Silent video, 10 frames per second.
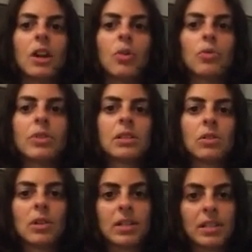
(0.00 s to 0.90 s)
A
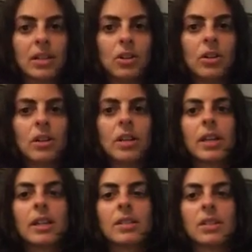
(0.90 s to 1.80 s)
resource signal
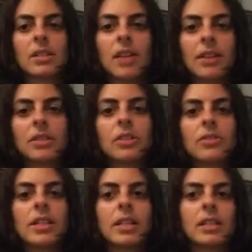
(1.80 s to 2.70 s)
is a
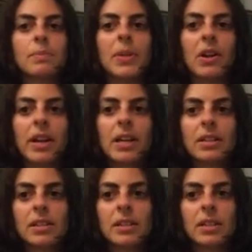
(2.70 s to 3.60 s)
sensory experience